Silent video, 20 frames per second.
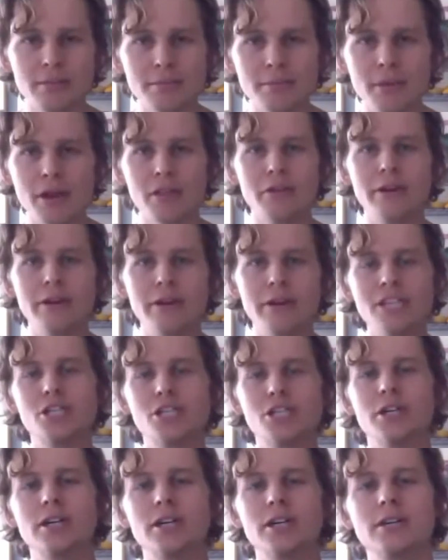Mother
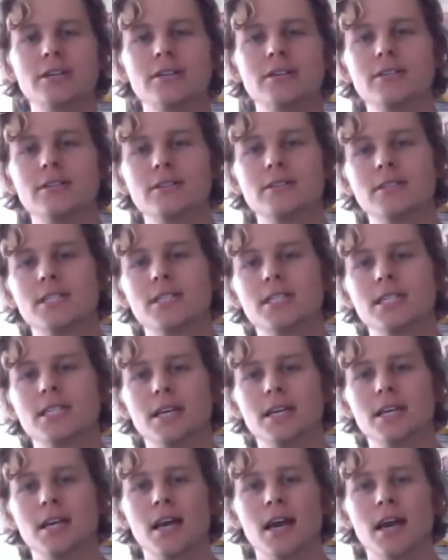Nature.
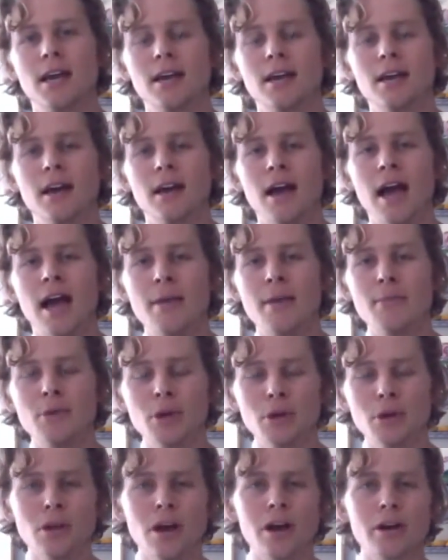I am
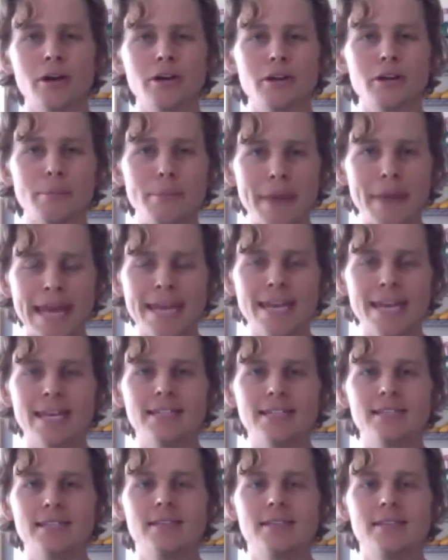no longer
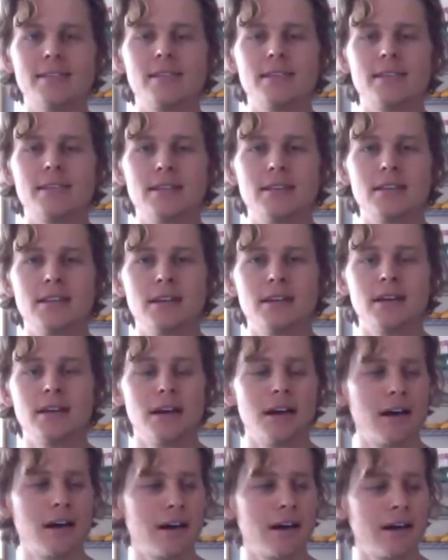dependent
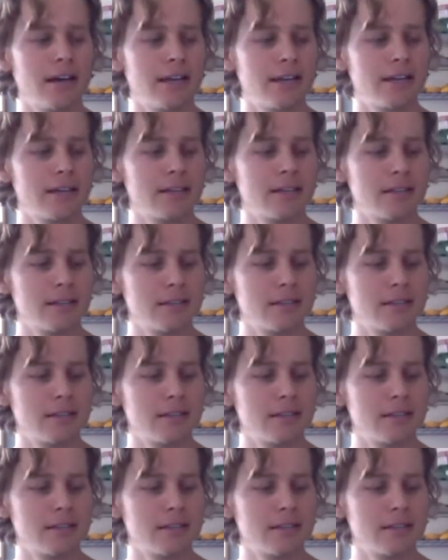on